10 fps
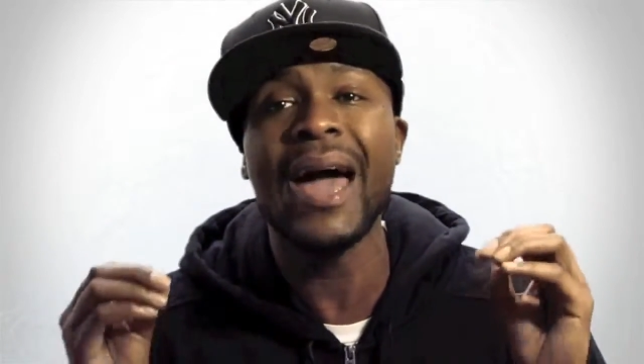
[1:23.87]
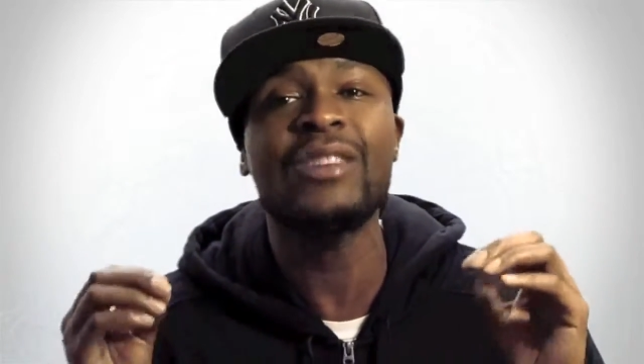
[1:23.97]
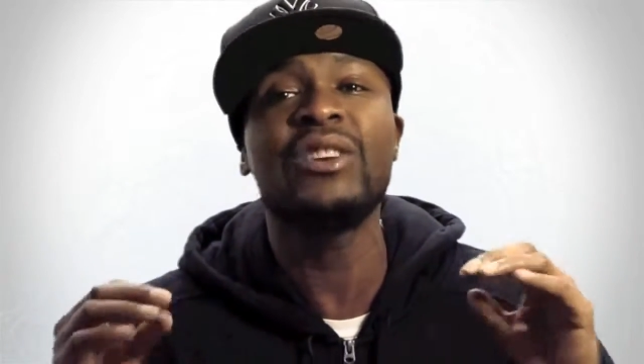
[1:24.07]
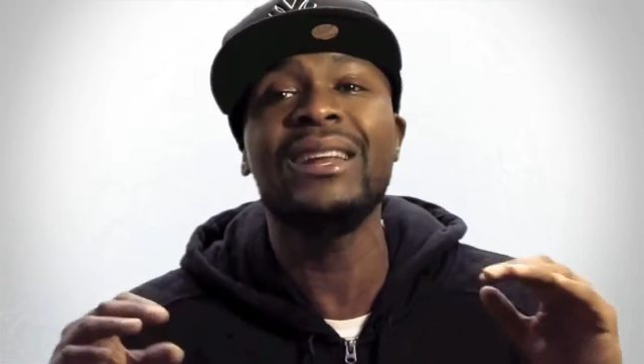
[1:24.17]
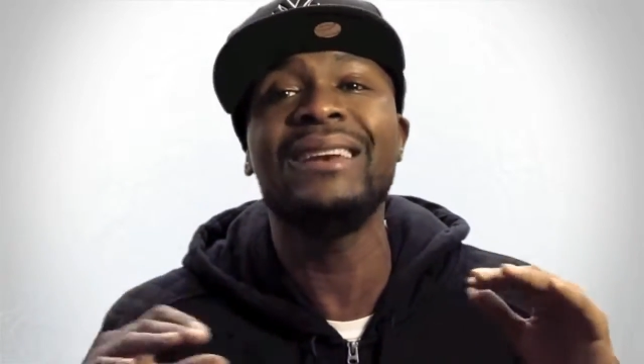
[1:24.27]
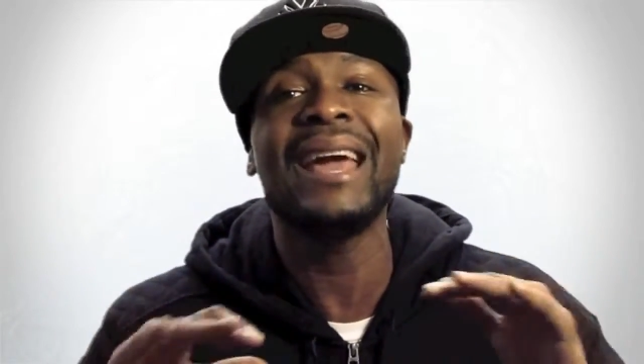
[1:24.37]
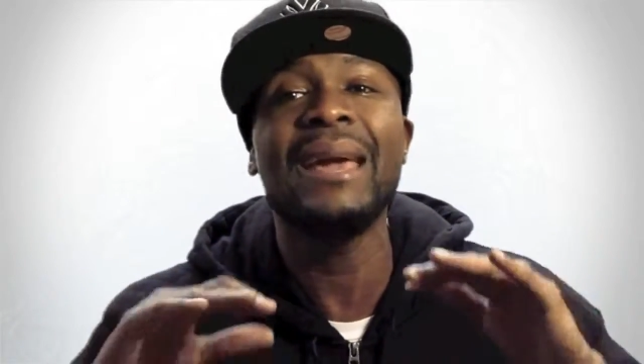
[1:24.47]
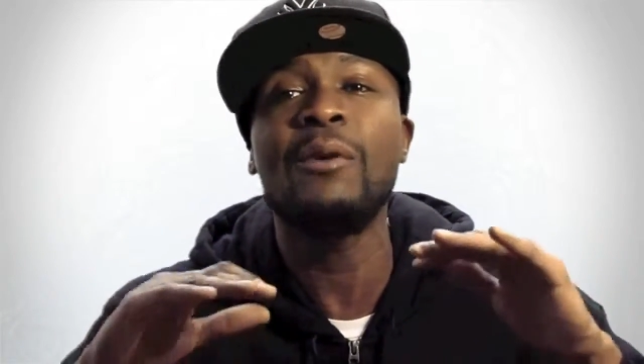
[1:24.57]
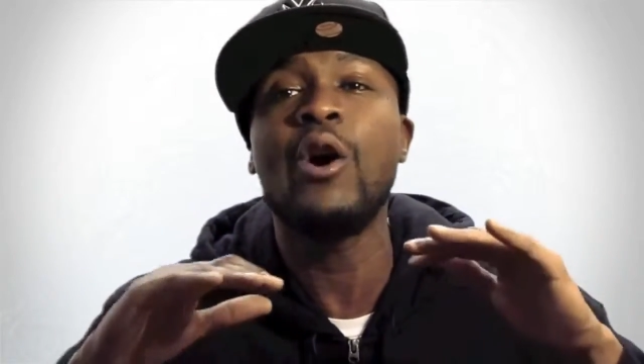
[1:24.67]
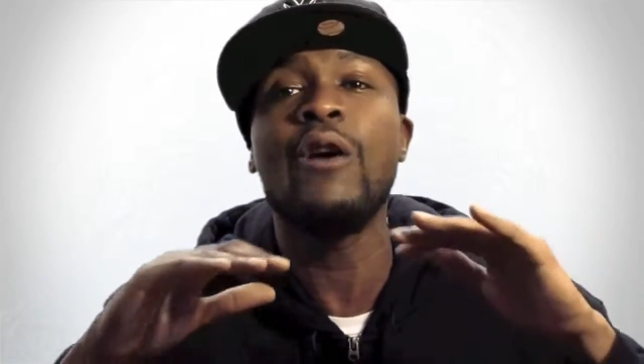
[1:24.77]
Actually,
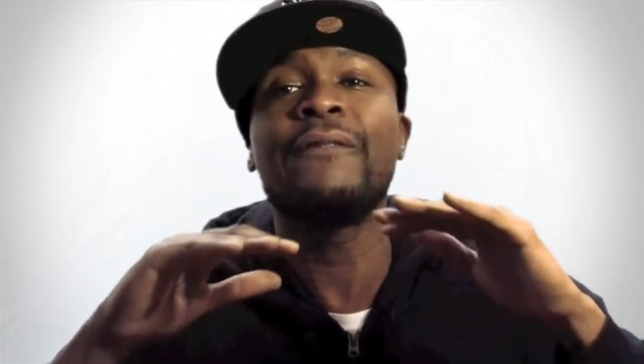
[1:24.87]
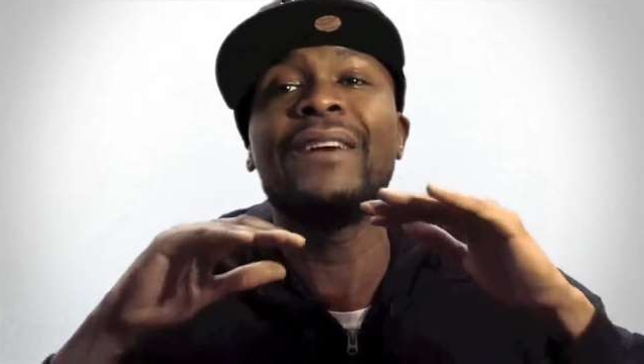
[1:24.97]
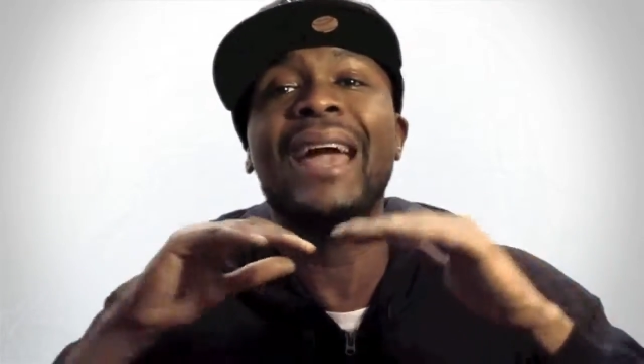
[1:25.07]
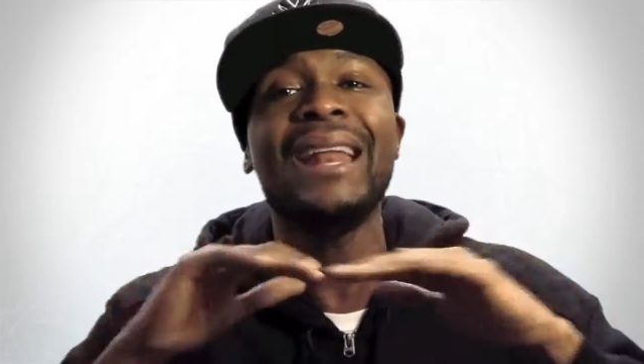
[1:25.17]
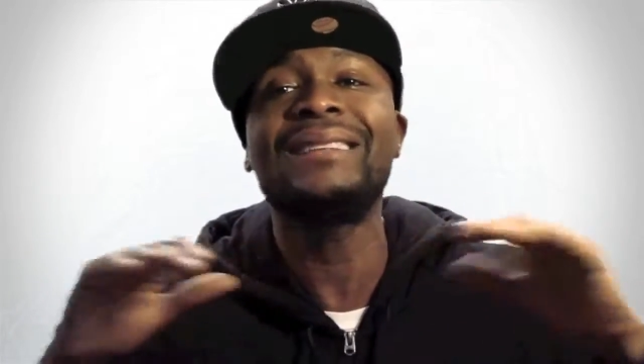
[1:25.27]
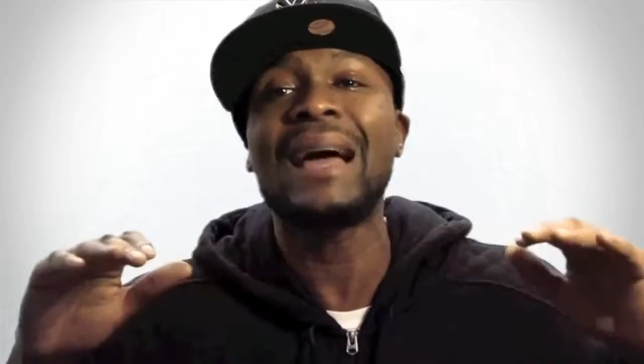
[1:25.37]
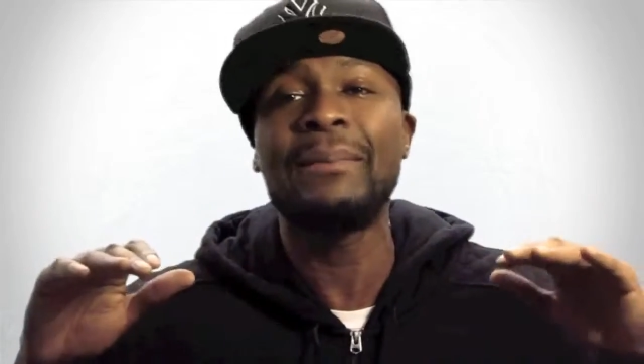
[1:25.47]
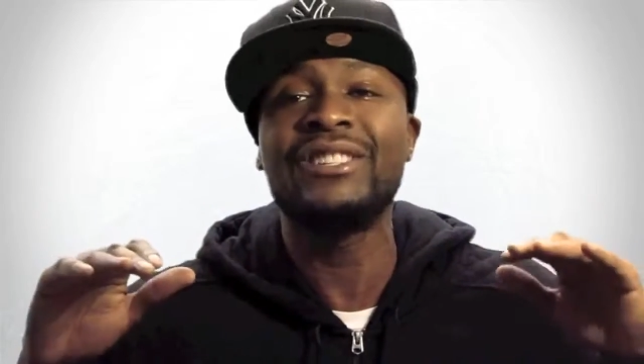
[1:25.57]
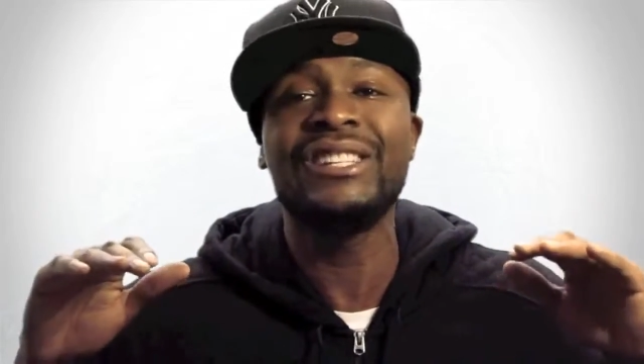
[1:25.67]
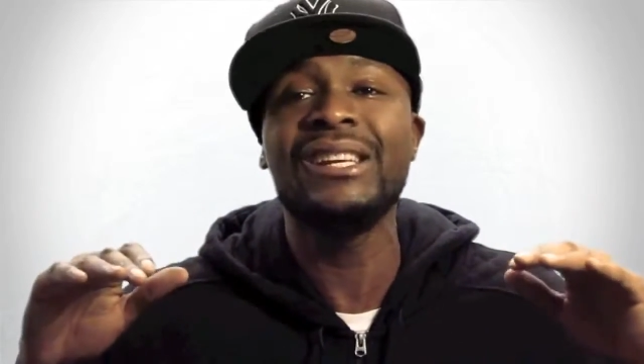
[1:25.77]
name off any
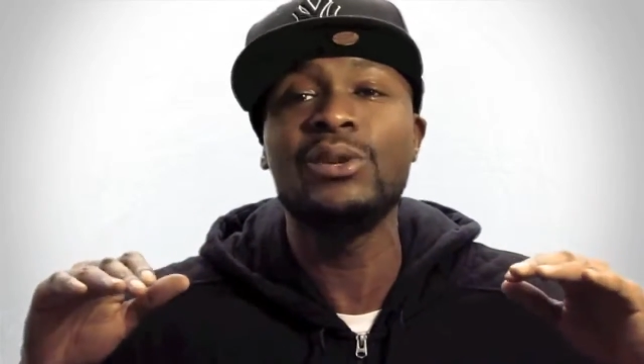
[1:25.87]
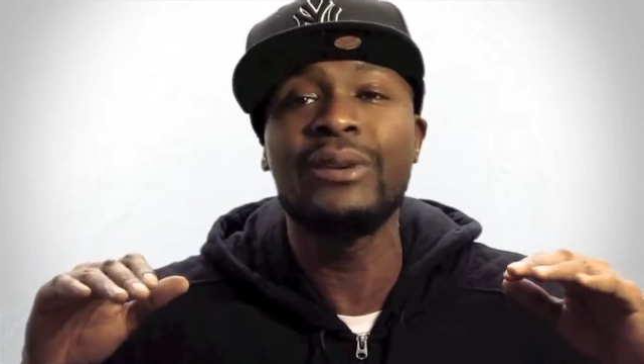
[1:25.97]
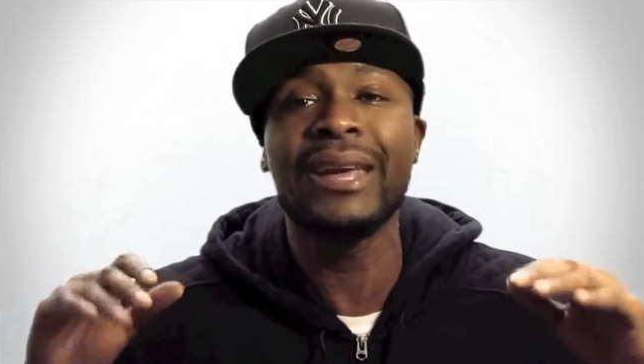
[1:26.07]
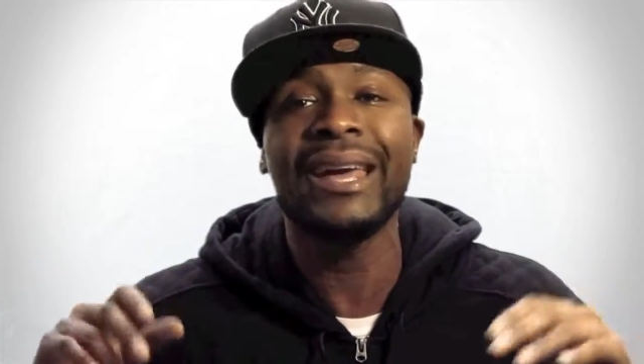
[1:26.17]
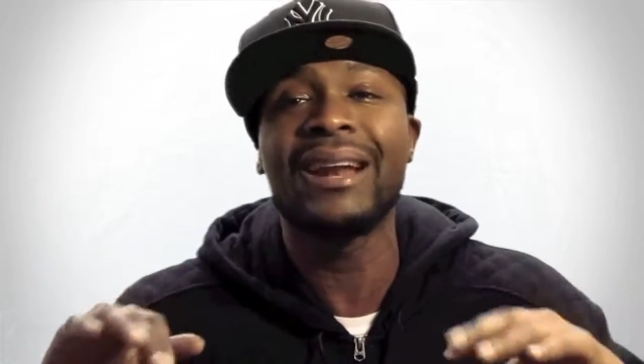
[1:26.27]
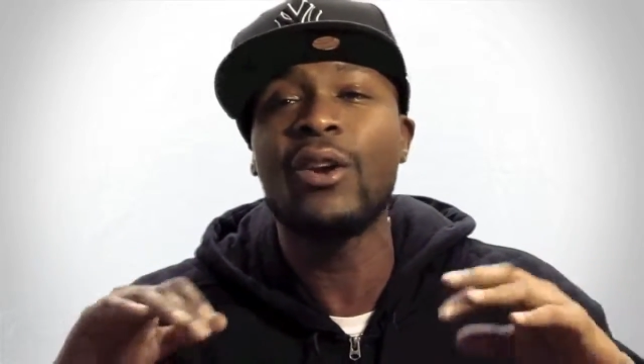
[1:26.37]
type of G you can.